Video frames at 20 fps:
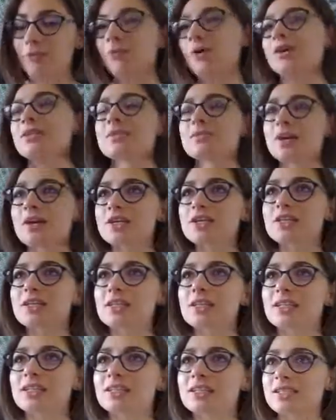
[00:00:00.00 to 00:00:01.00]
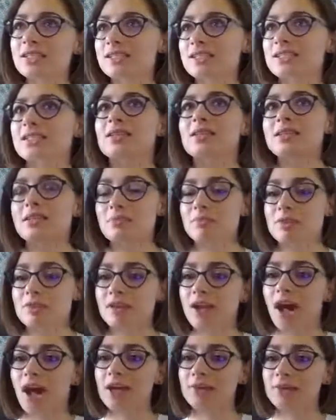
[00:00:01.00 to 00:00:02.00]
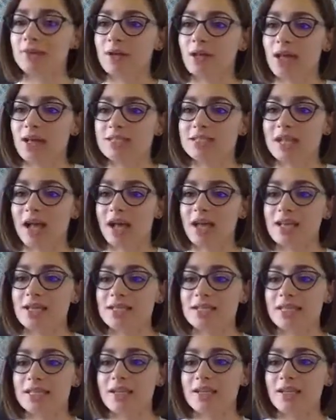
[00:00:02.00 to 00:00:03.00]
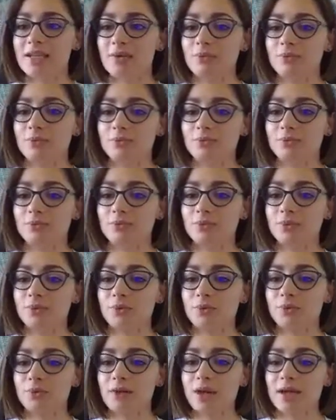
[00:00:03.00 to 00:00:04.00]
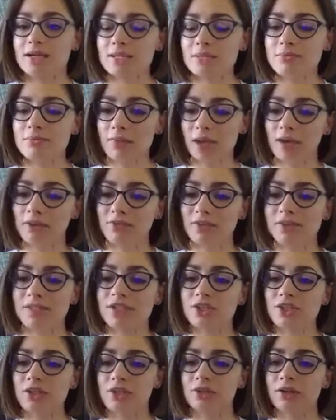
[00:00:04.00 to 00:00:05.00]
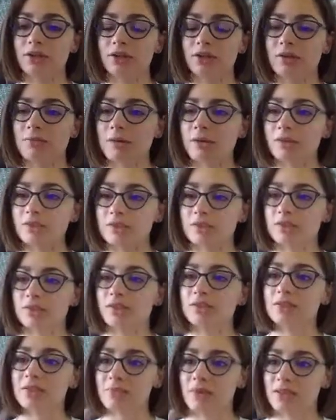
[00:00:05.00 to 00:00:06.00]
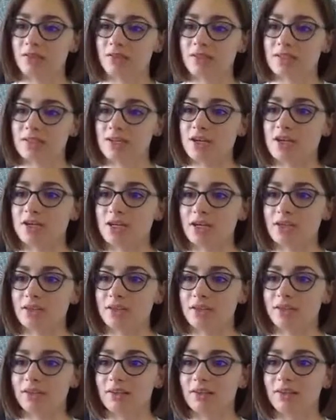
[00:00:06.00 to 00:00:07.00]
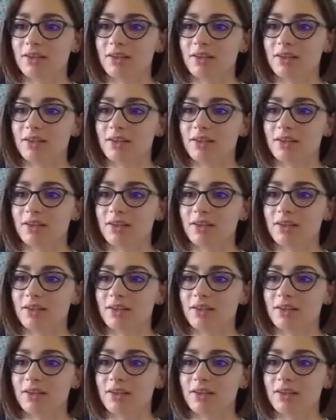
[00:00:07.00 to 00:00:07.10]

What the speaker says: Especially, this is something that I realized, is that as a manifesting generator, I'm here to start the manifestation.